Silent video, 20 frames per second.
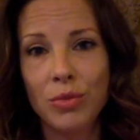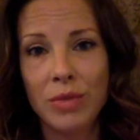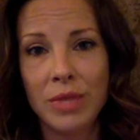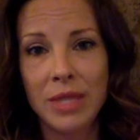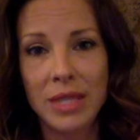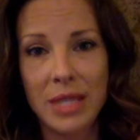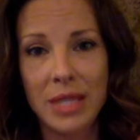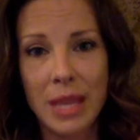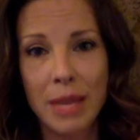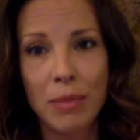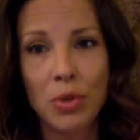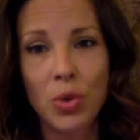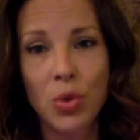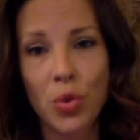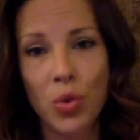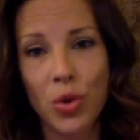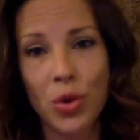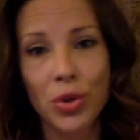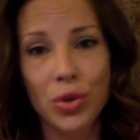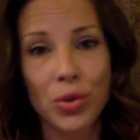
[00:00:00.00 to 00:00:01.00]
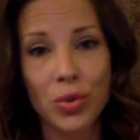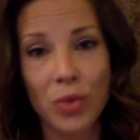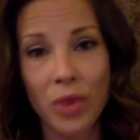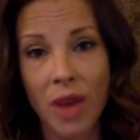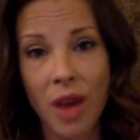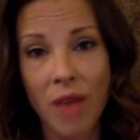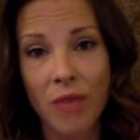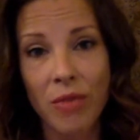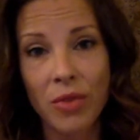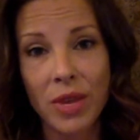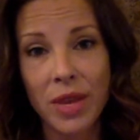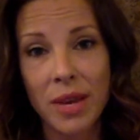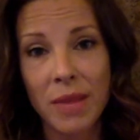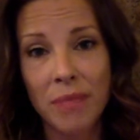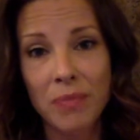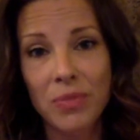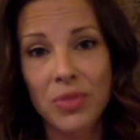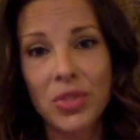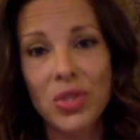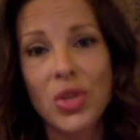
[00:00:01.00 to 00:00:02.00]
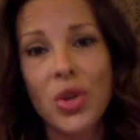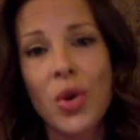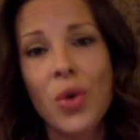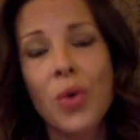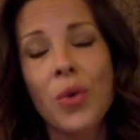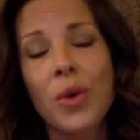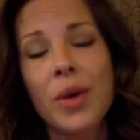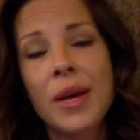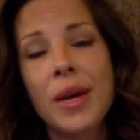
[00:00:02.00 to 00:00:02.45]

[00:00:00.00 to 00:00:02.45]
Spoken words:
step towards recovery. So